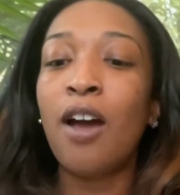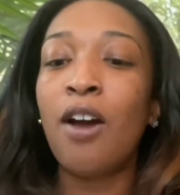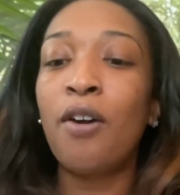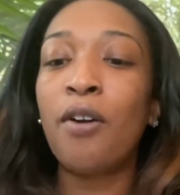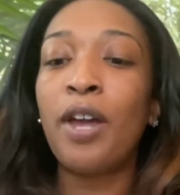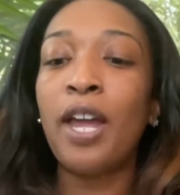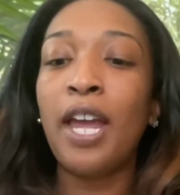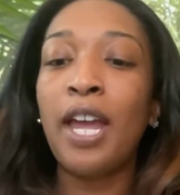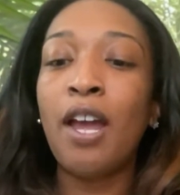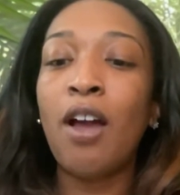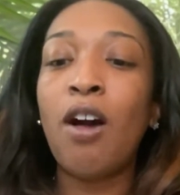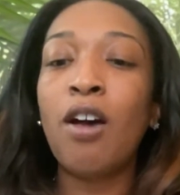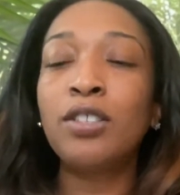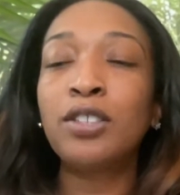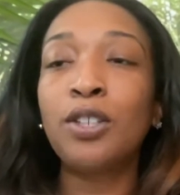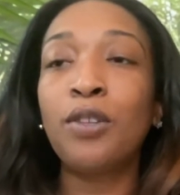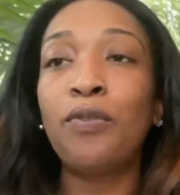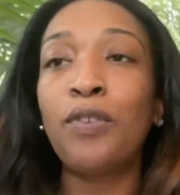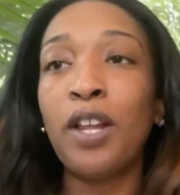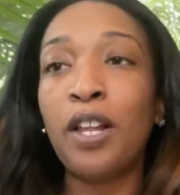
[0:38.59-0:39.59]
Okay,
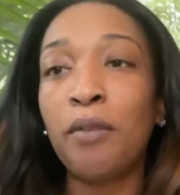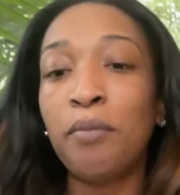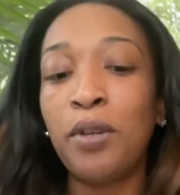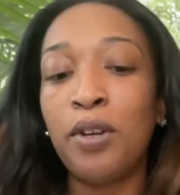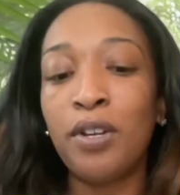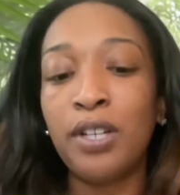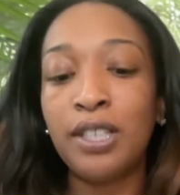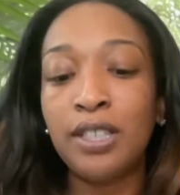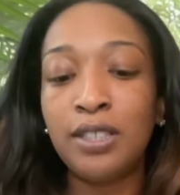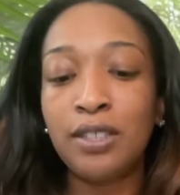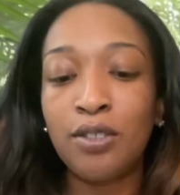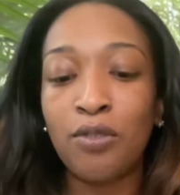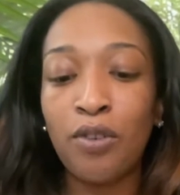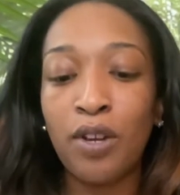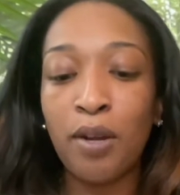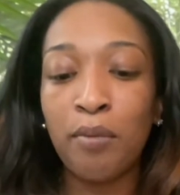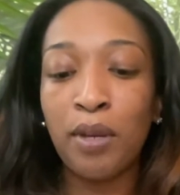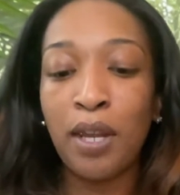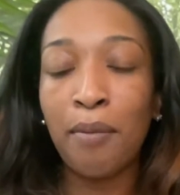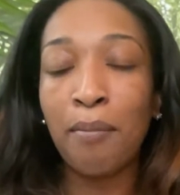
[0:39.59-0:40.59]
also follow me on
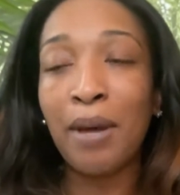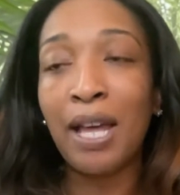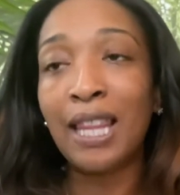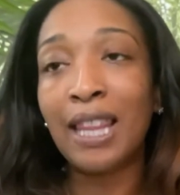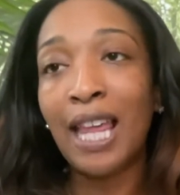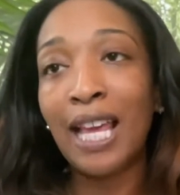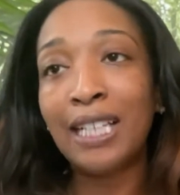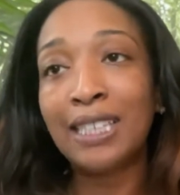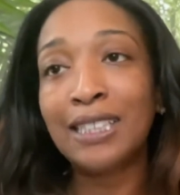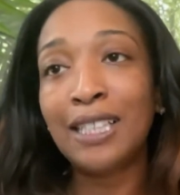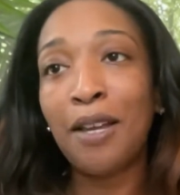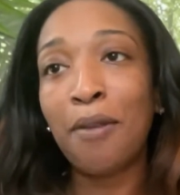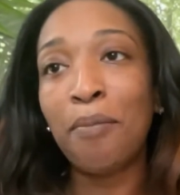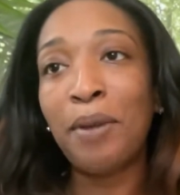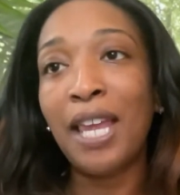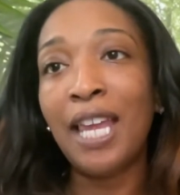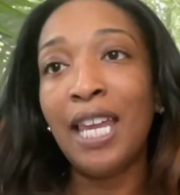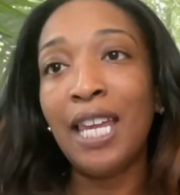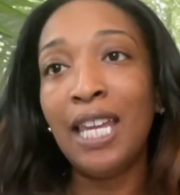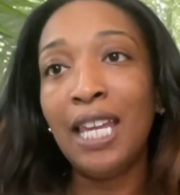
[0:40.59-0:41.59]
Instagram, get my likes up,
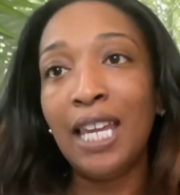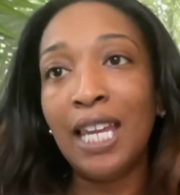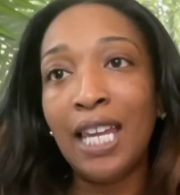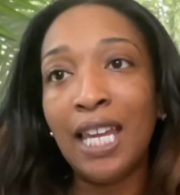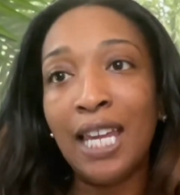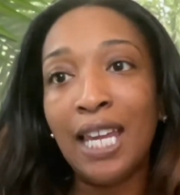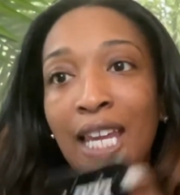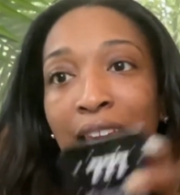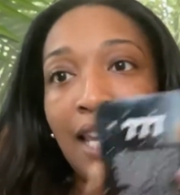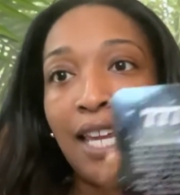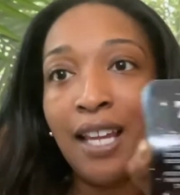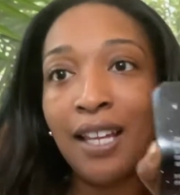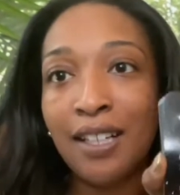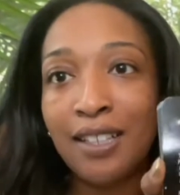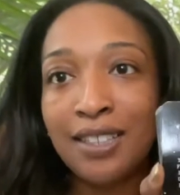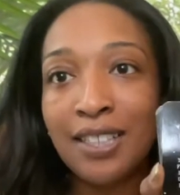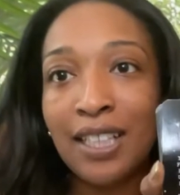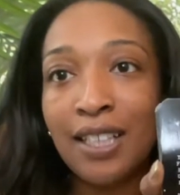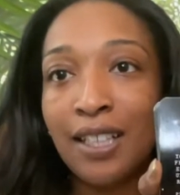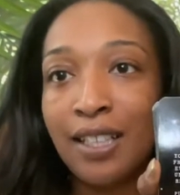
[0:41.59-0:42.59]
and
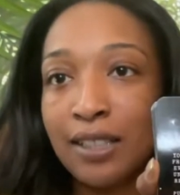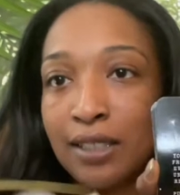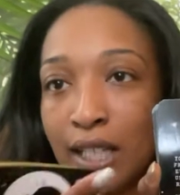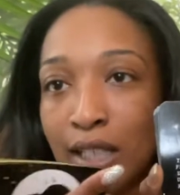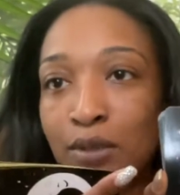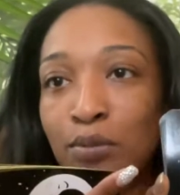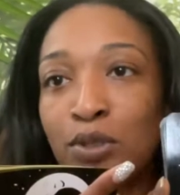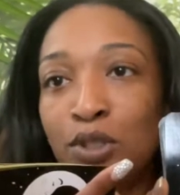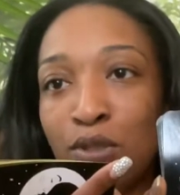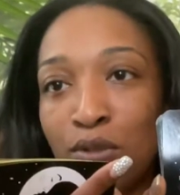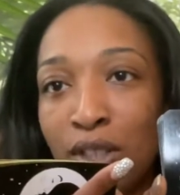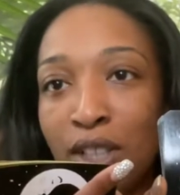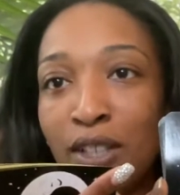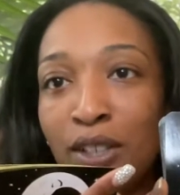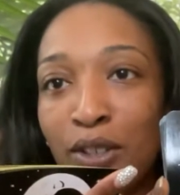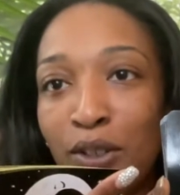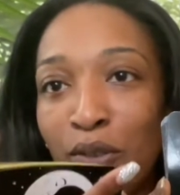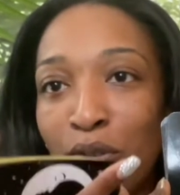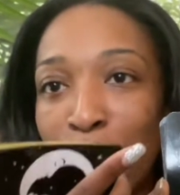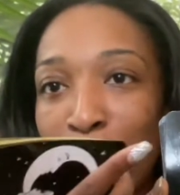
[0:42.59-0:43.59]
see, look, that's what you need to
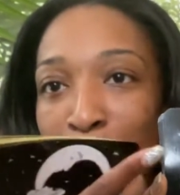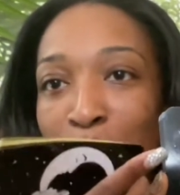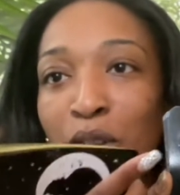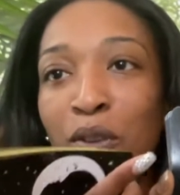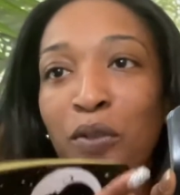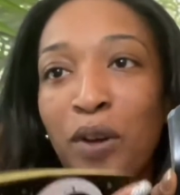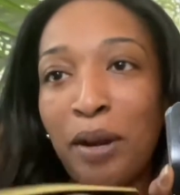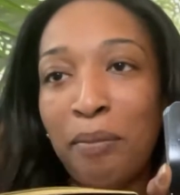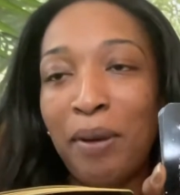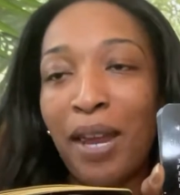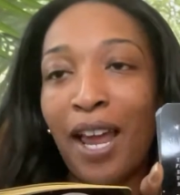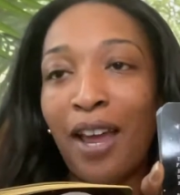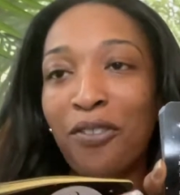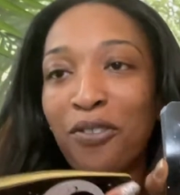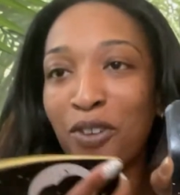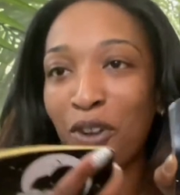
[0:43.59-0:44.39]
do. Follow the right path.